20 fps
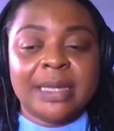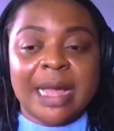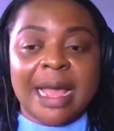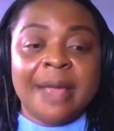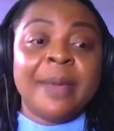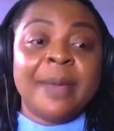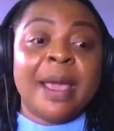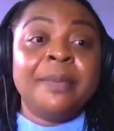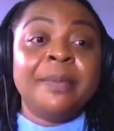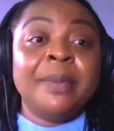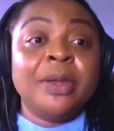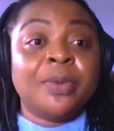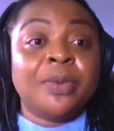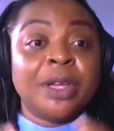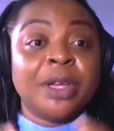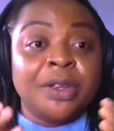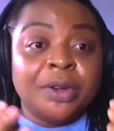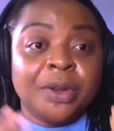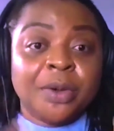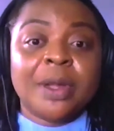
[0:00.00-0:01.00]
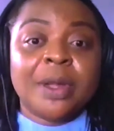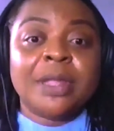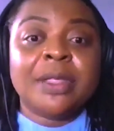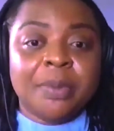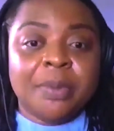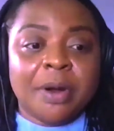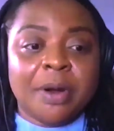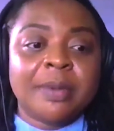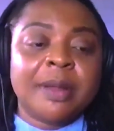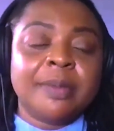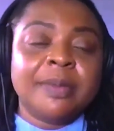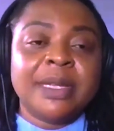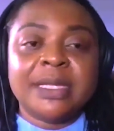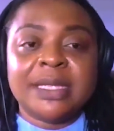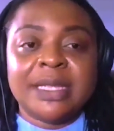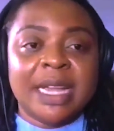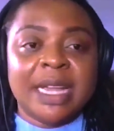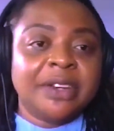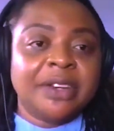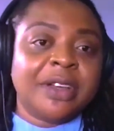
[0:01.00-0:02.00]
I mean, when you know what the problem
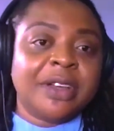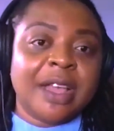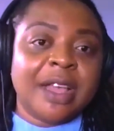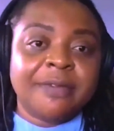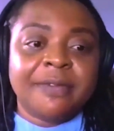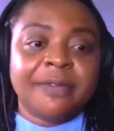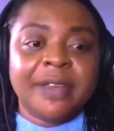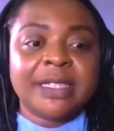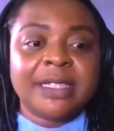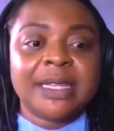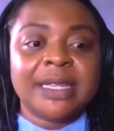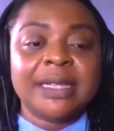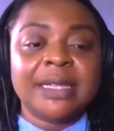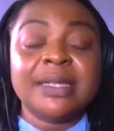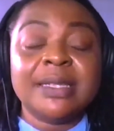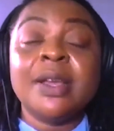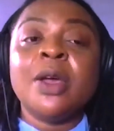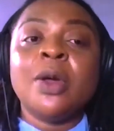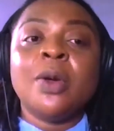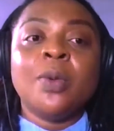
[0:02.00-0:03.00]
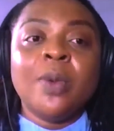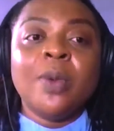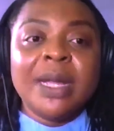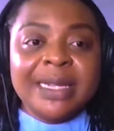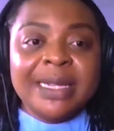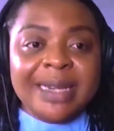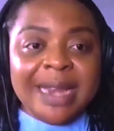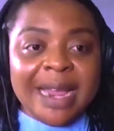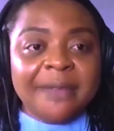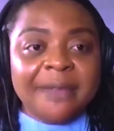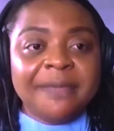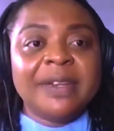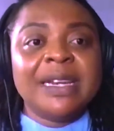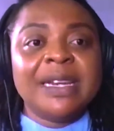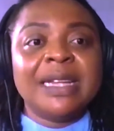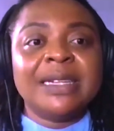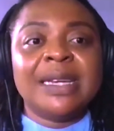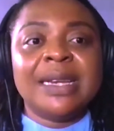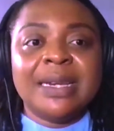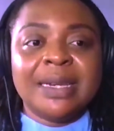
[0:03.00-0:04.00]
is, then you can fix it. We
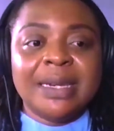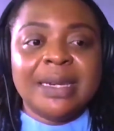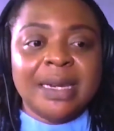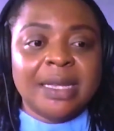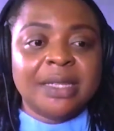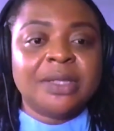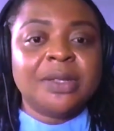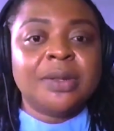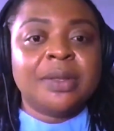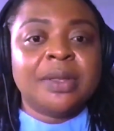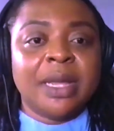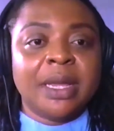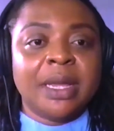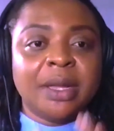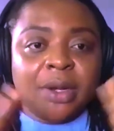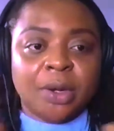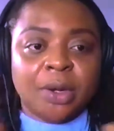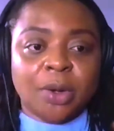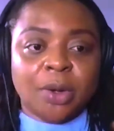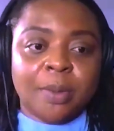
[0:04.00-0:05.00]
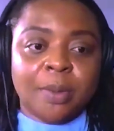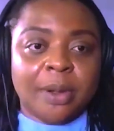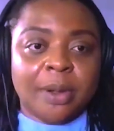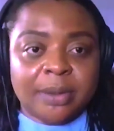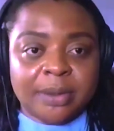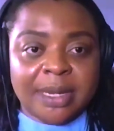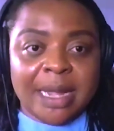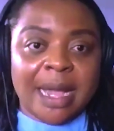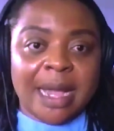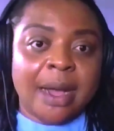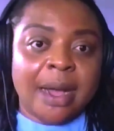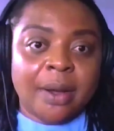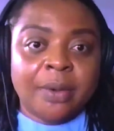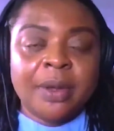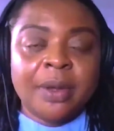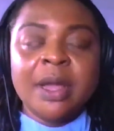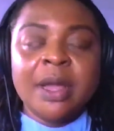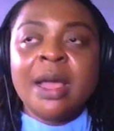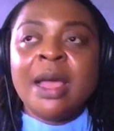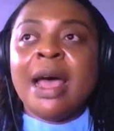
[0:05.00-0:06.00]
definitely need to think global
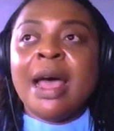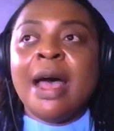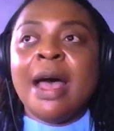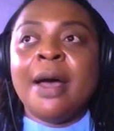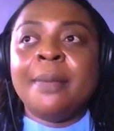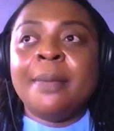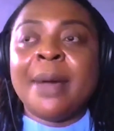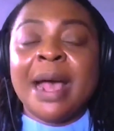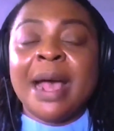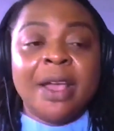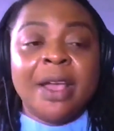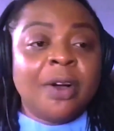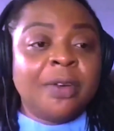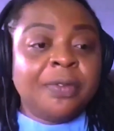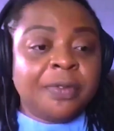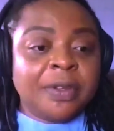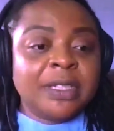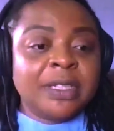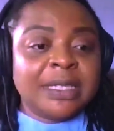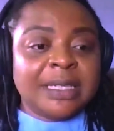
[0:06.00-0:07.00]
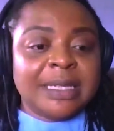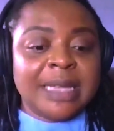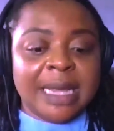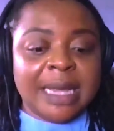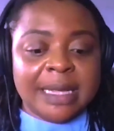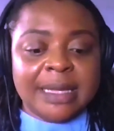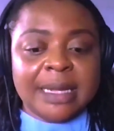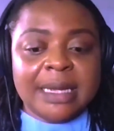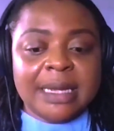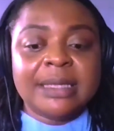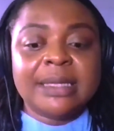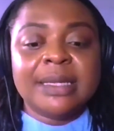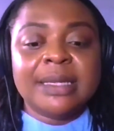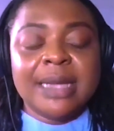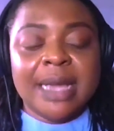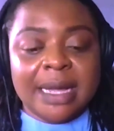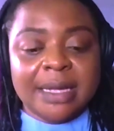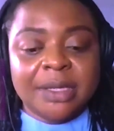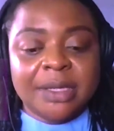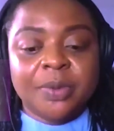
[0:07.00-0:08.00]
now. I often say this,
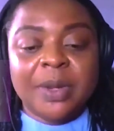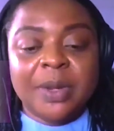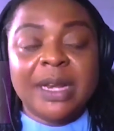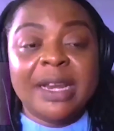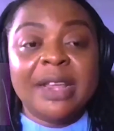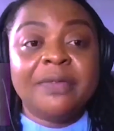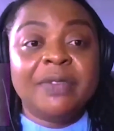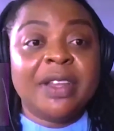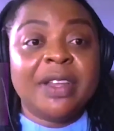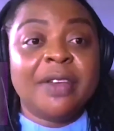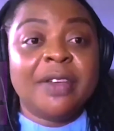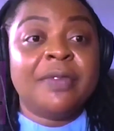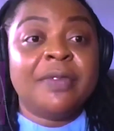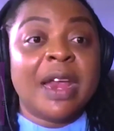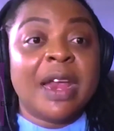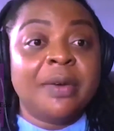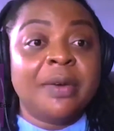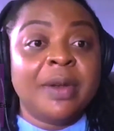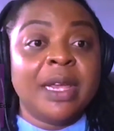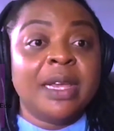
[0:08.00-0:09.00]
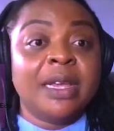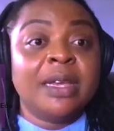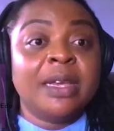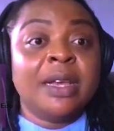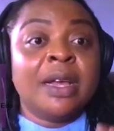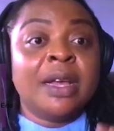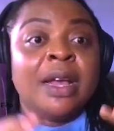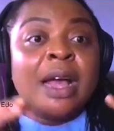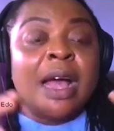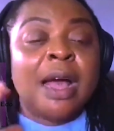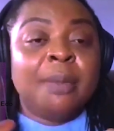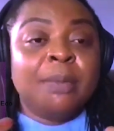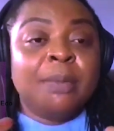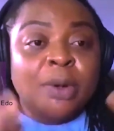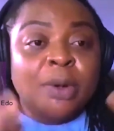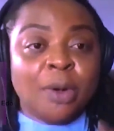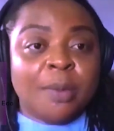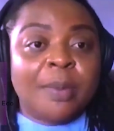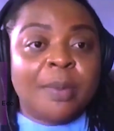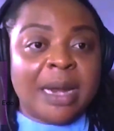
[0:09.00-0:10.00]
yes, we live in a very
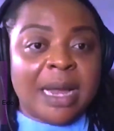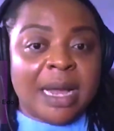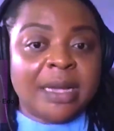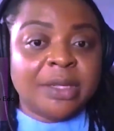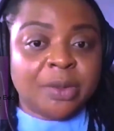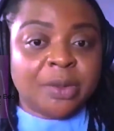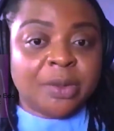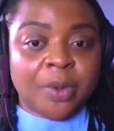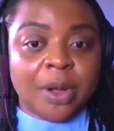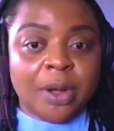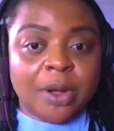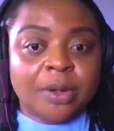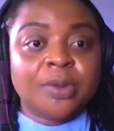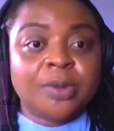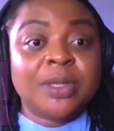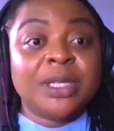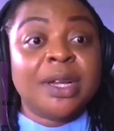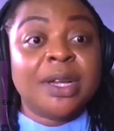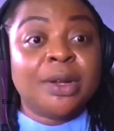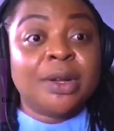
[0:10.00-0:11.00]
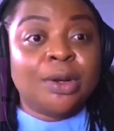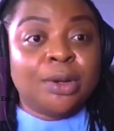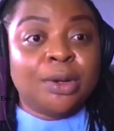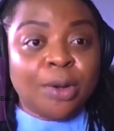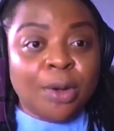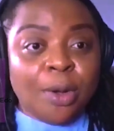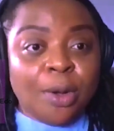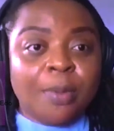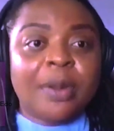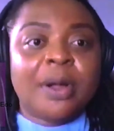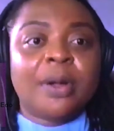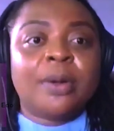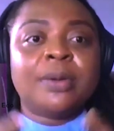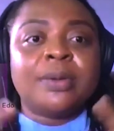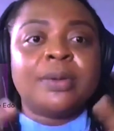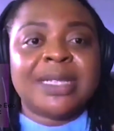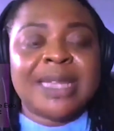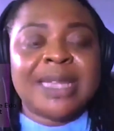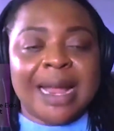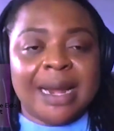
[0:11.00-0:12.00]
globalized world with a
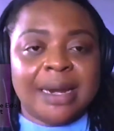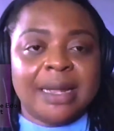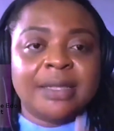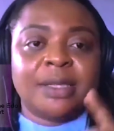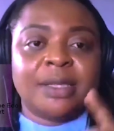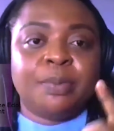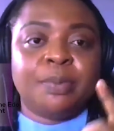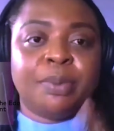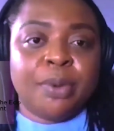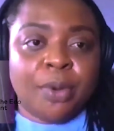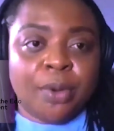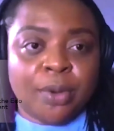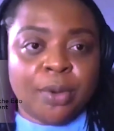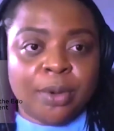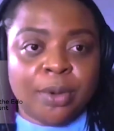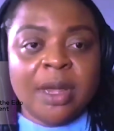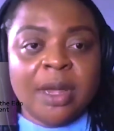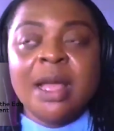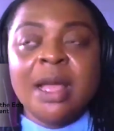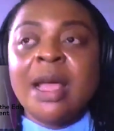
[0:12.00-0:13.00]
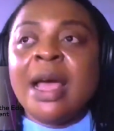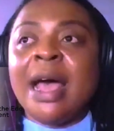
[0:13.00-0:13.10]
global talent pool.